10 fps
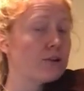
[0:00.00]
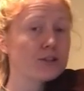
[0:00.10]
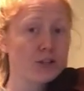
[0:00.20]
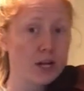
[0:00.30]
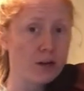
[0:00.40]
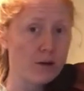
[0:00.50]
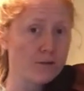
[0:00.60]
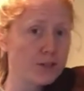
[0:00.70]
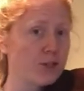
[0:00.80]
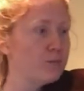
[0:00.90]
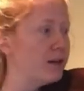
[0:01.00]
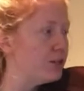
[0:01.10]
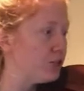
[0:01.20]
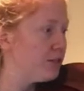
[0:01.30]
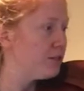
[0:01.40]
crescendo over 2
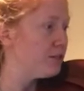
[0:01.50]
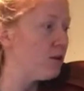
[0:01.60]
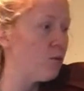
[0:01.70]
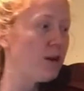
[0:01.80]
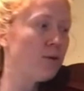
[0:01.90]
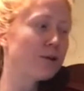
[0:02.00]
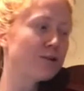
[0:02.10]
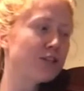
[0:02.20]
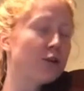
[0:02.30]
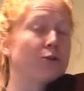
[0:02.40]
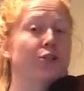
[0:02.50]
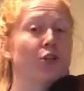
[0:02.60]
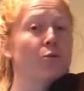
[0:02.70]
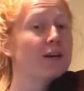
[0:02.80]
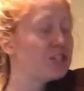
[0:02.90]
measures, so we don't want to crescendo
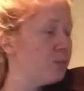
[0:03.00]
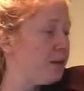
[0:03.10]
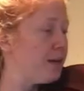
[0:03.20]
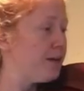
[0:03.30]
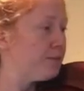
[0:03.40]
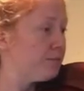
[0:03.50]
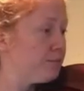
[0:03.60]
too much at the beginning.